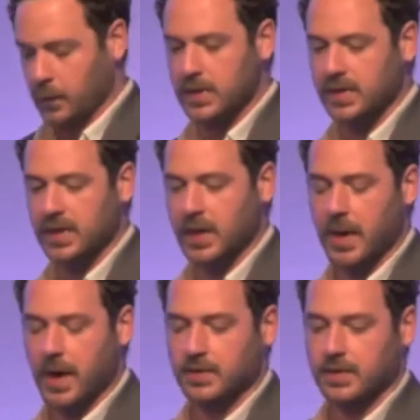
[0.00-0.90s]
The worst thing
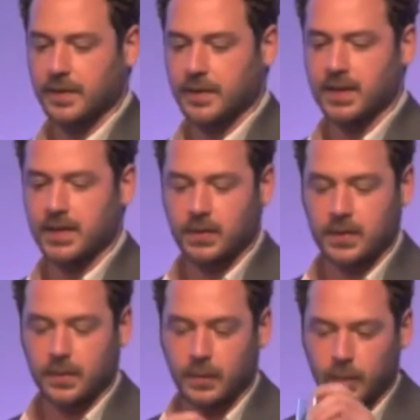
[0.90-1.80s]
about surveys, I'm
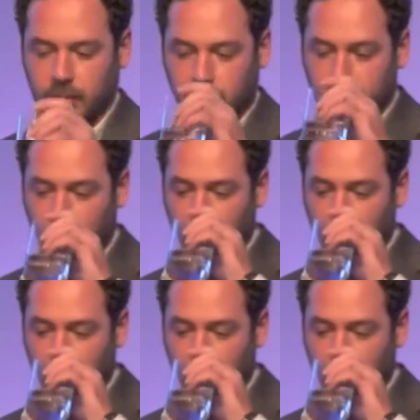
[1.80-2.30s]
sip of water,